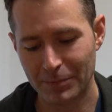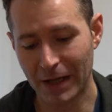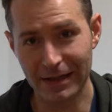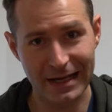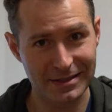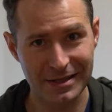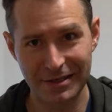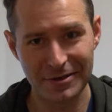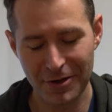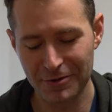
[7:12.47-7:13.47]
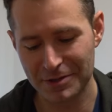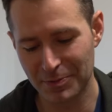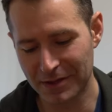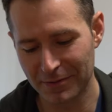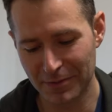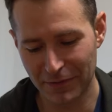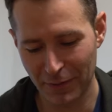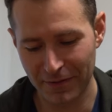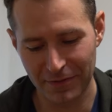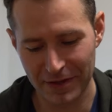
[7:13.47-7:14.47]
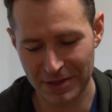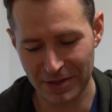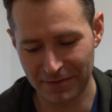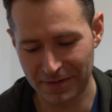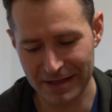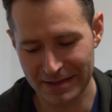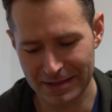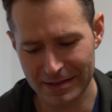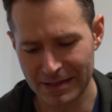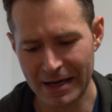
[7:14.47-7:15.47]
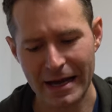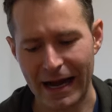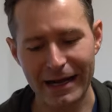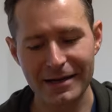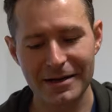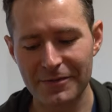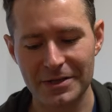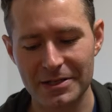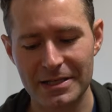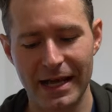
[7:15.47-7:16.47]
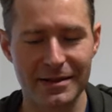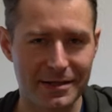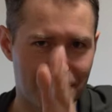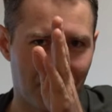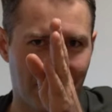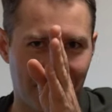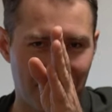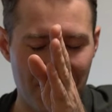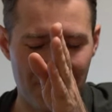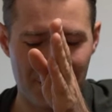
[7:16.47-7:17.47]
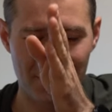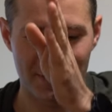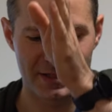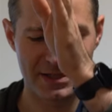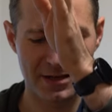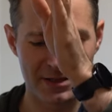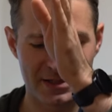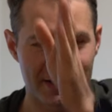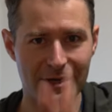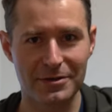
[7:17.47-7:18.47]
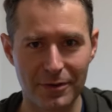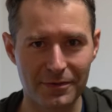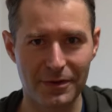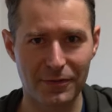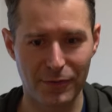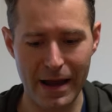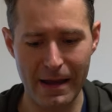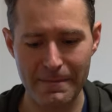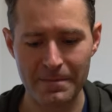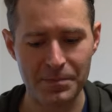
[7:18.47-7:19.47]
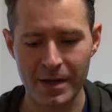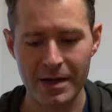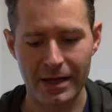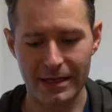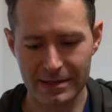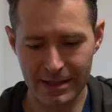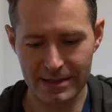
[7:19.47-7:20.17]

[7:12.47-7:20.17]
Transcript: Now, last thing to notice before I finish off this is, I didn't even intend this, but if you notice down the center of the frame is